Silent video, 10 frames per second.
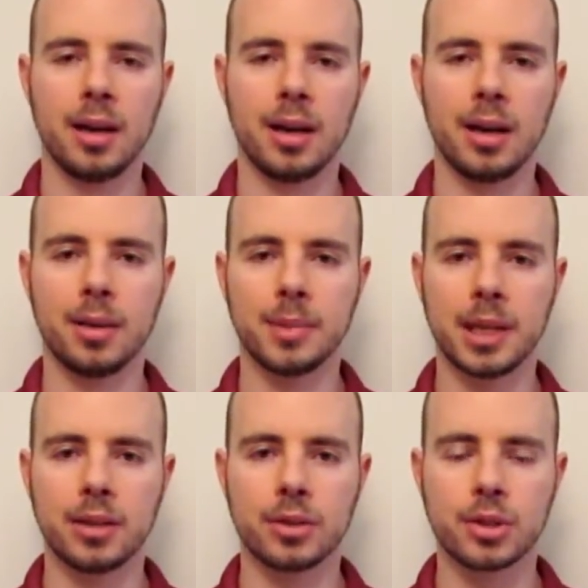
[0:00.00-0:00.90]
um,
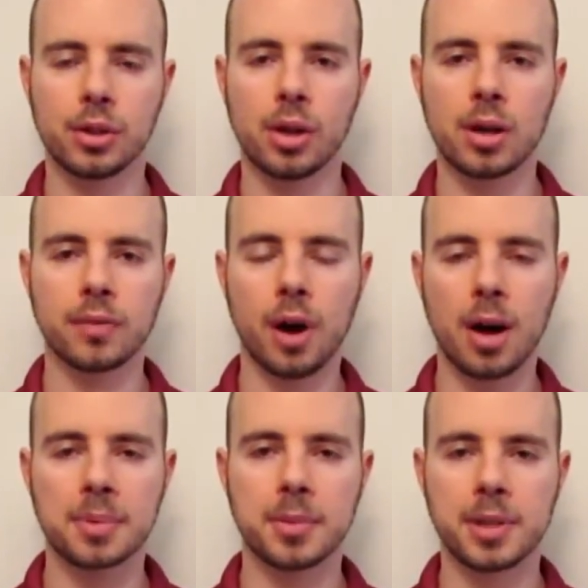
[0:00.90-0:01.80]
and there's a lot of
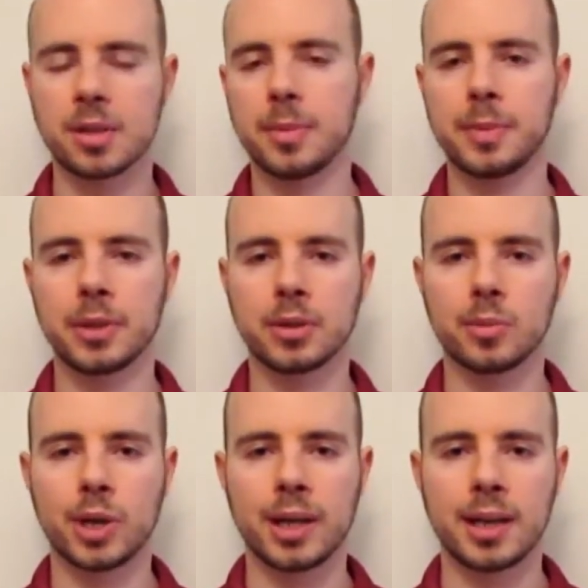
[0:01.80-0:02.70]
optimism about them
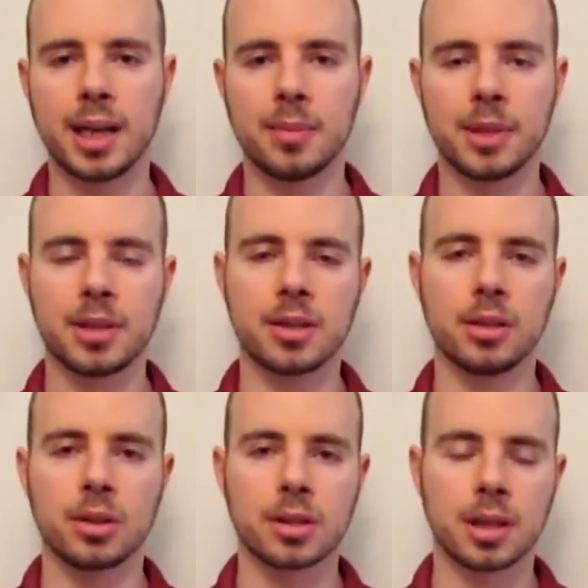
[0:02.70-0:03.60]
right now because it
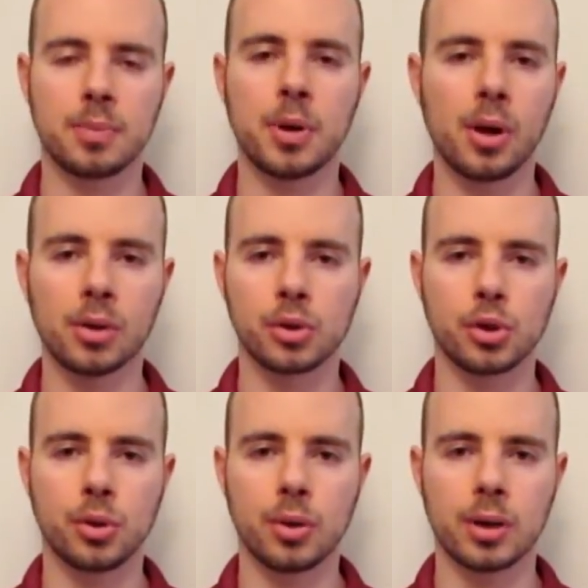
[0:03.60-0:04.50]
looks like Paul
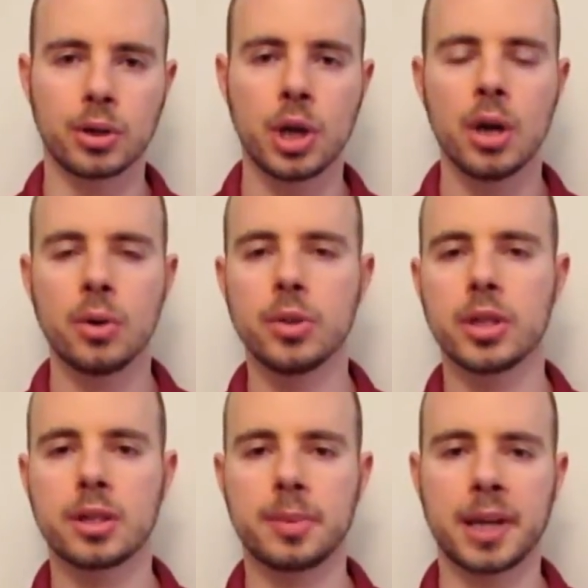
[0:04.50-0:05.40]
George, who's
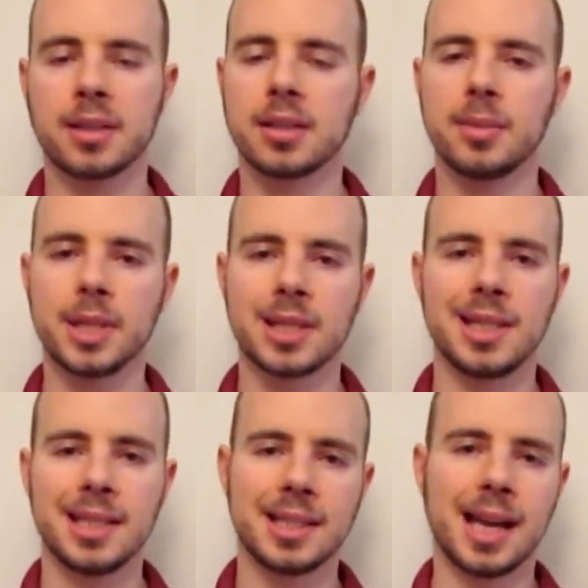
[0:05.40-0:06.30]
expected to miss
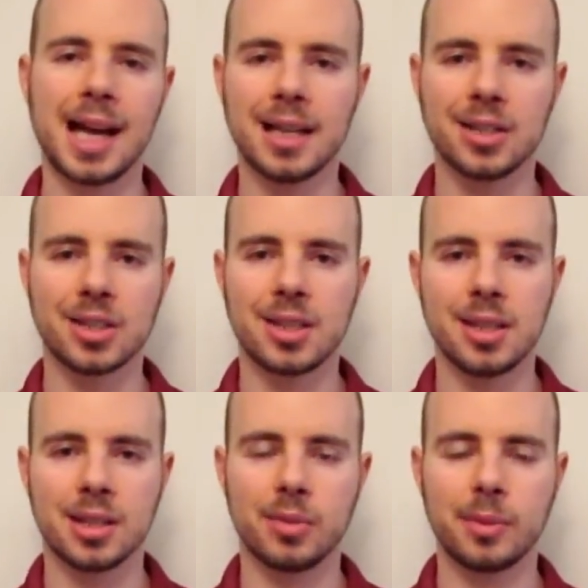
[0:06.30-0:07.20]
the entire
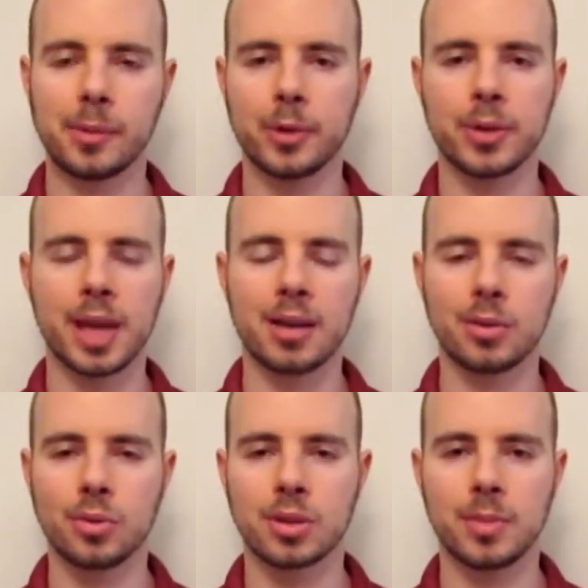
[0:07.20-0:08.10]
season, remember with that
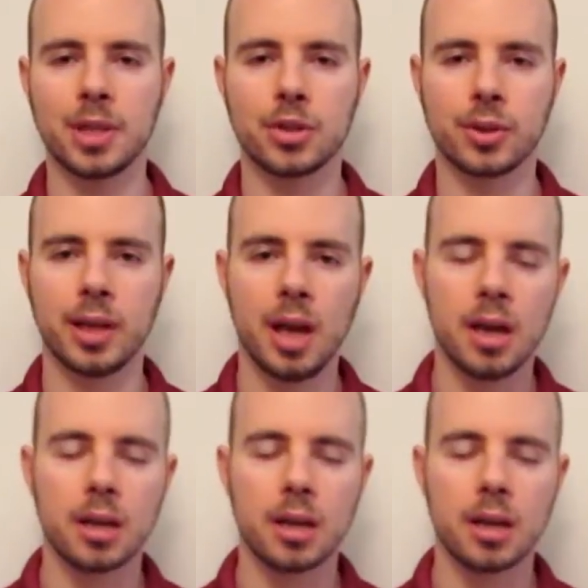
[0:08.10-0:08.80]
gruesome injury,